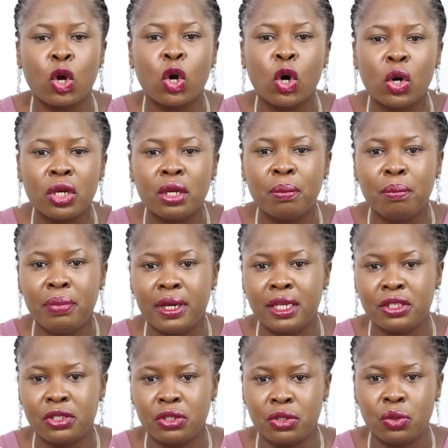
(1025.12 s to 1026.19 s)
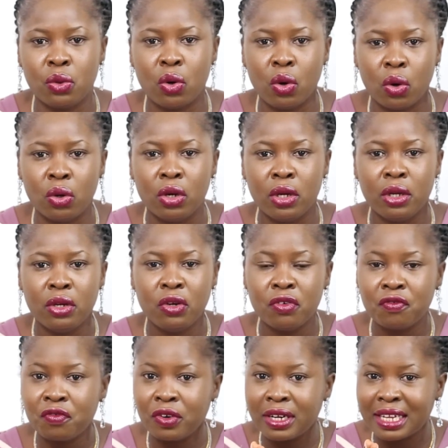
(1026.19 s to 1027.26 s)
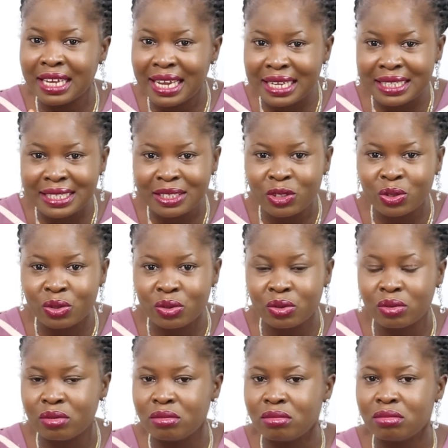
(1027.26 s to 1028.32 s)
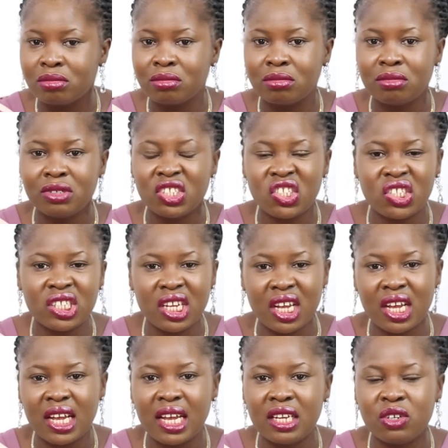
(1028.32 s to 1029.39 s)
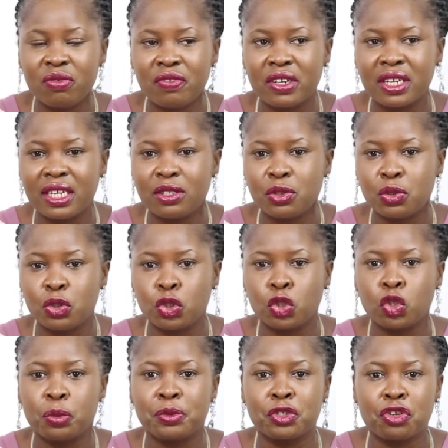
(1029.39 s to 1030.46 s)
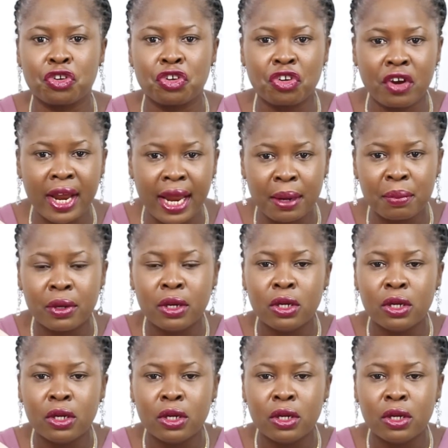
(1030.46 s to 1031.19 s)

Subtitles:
God bless you all. Don't forget to share, don't forget to subscribe,